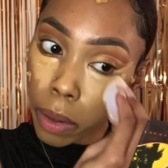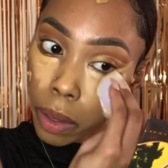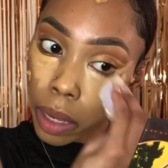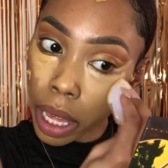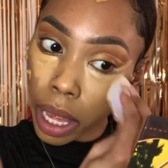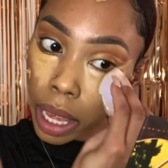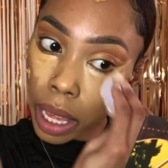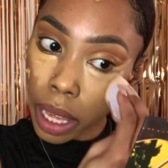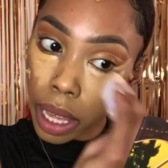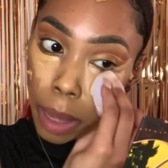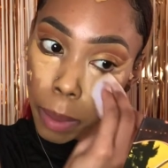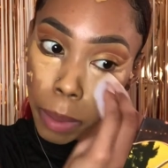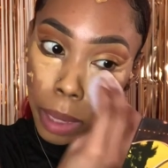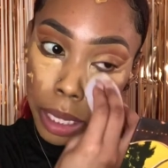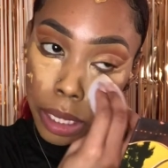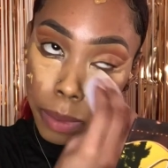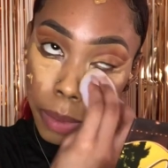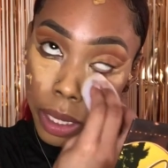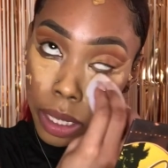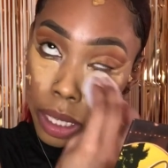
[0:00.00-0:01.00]
Like, it
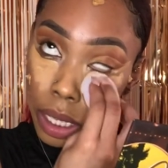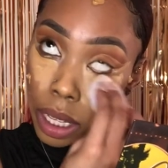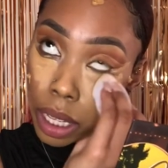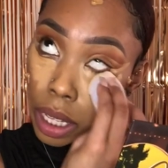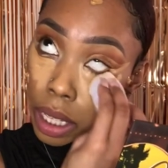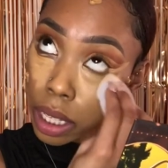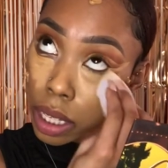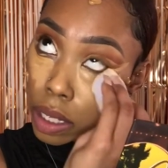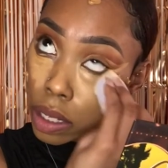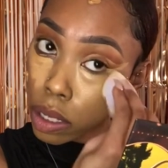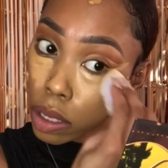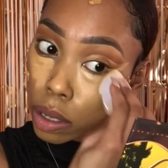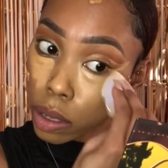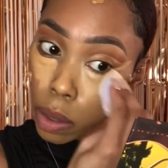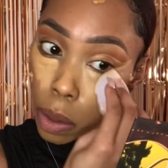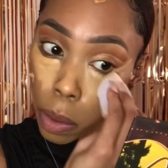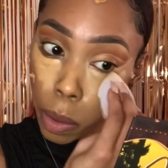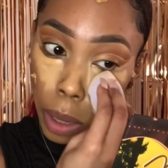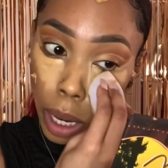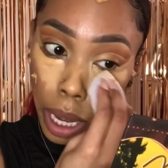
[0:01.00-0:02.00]
makes my skin look
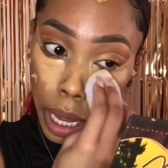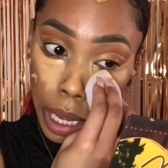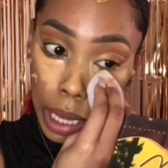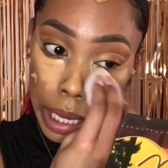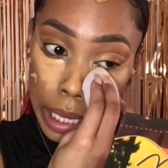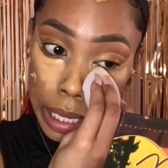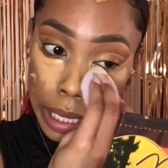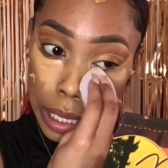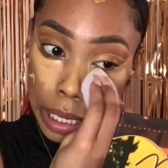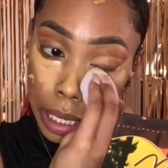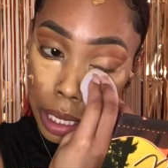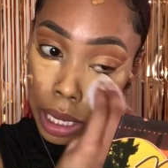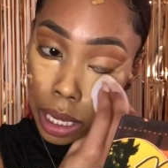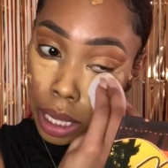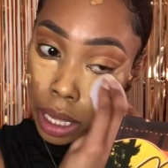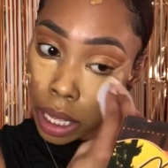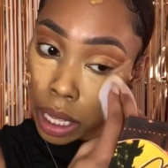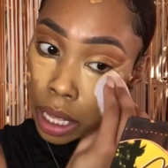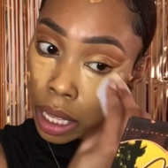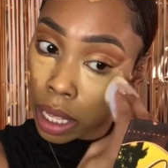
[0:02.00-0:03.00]
so nice.
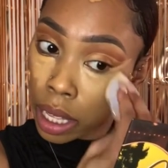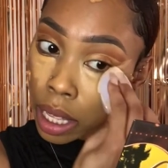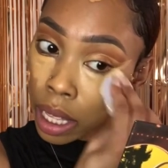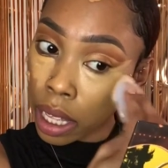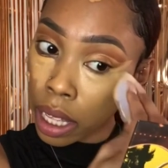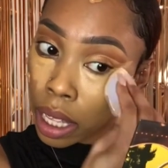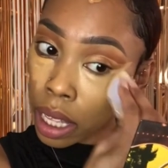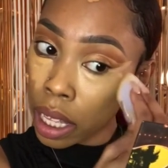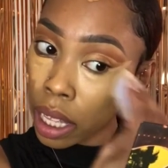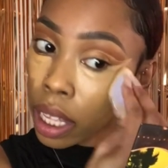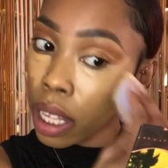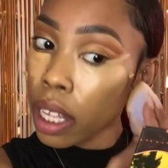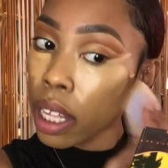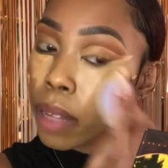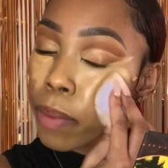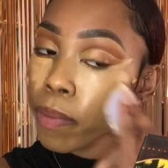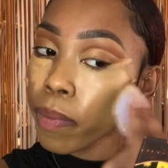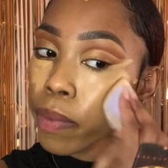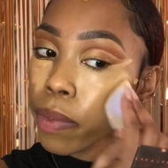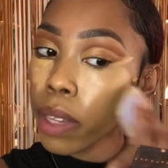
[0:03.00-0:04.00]

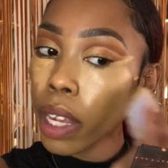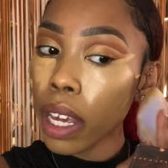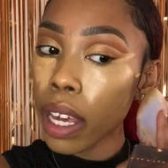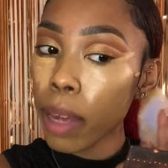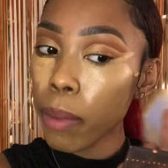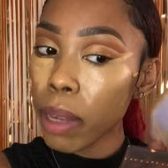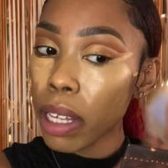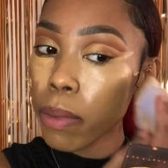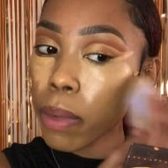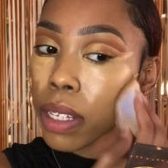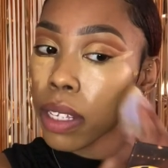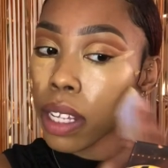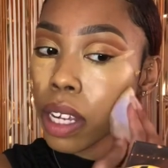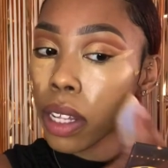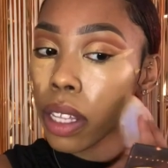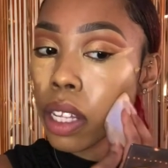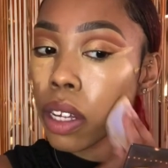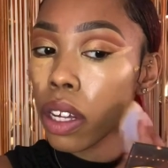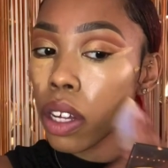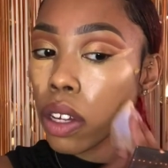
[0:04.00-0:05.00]
Like, it makes my
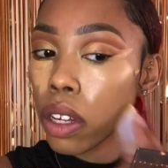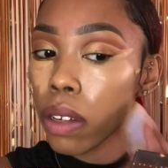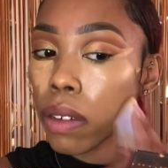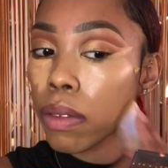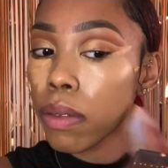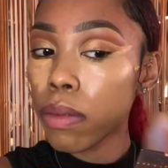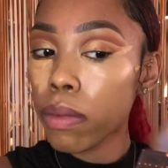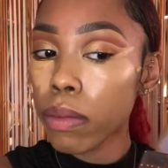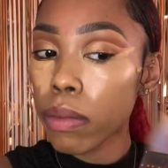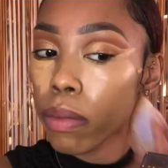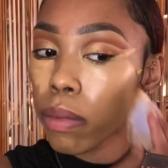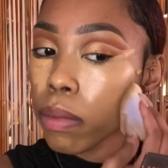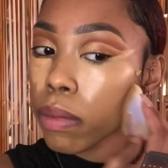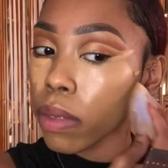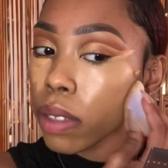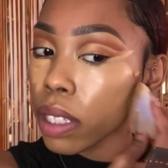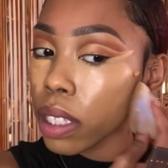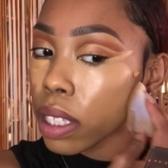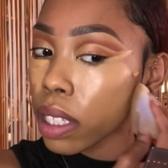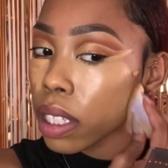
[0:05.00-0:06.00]
skin look
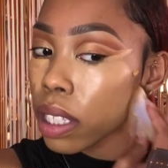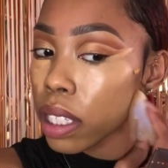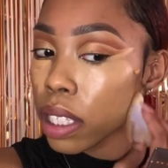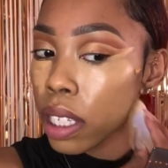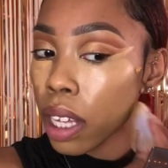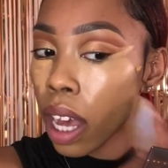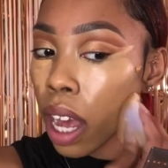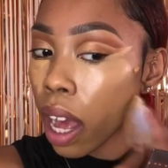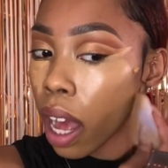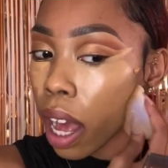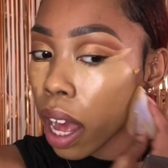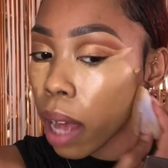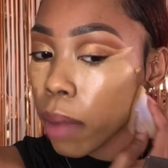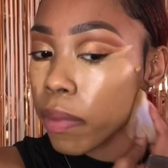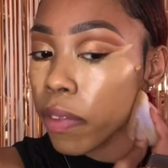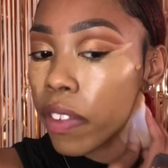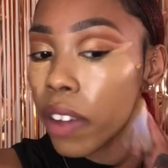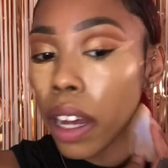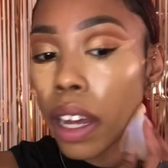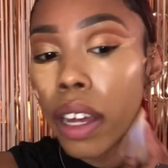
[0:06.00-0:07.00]
top
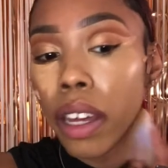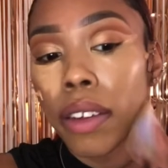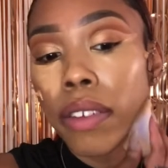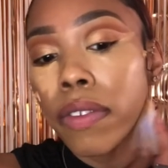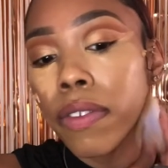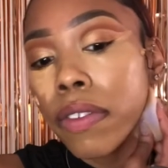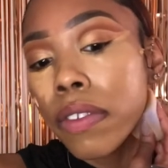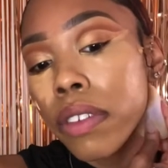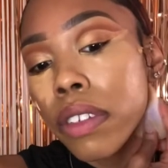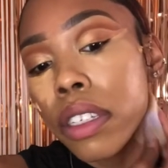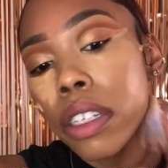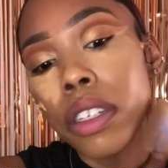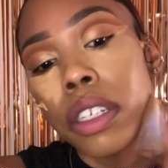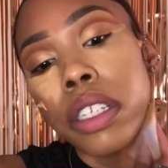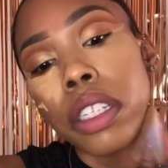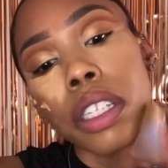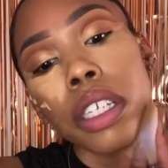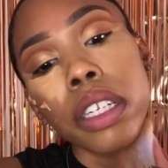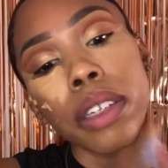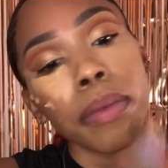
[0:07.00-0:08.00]
five,
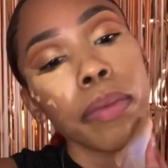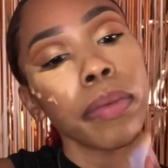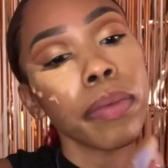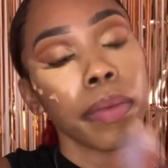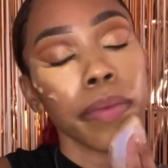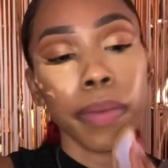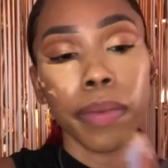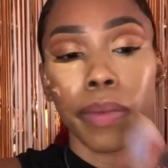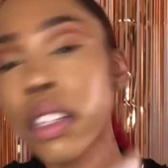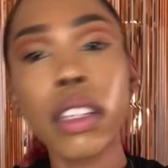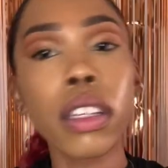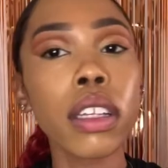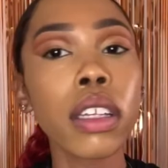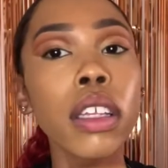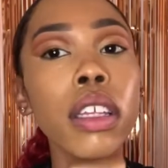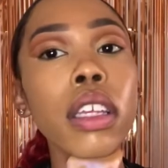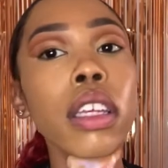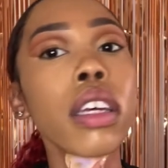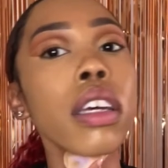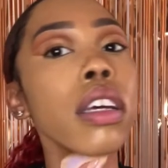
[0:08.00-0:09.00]
seriously.
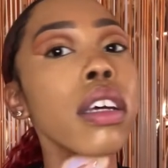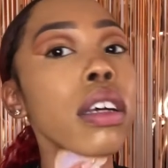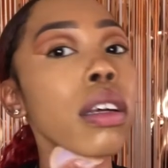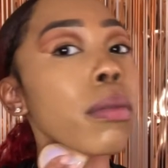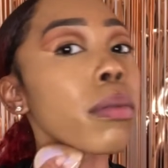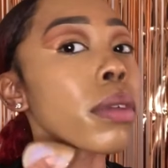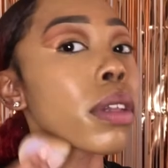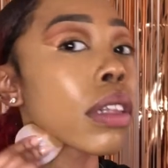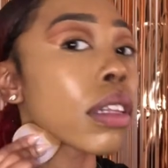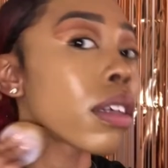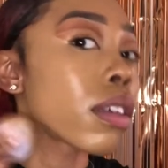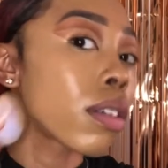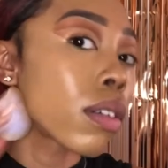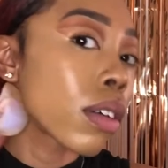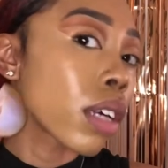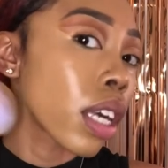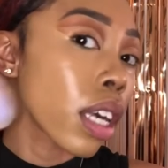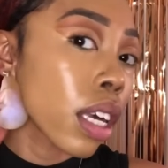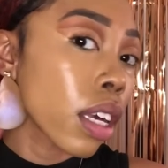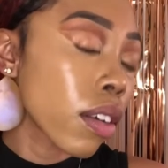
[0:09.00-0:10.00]
Yeah, I'm a little
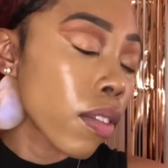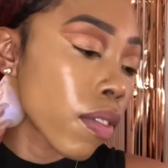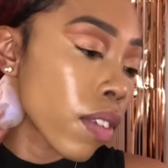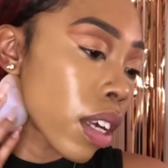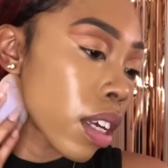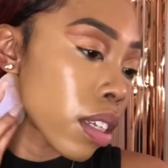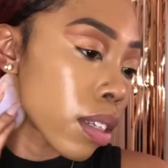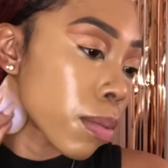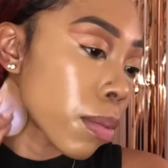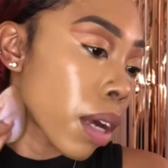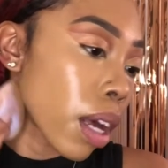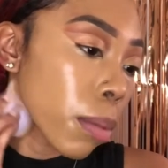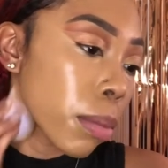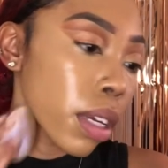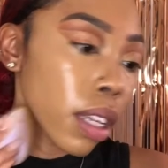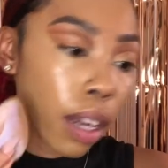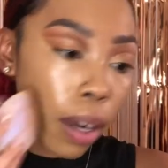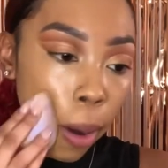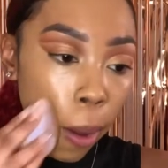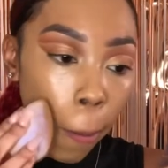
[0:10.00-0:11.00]
cake face mommy
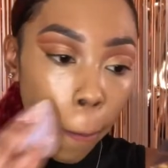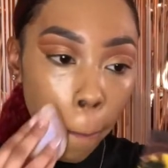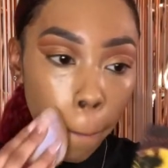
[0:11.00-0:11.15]
today.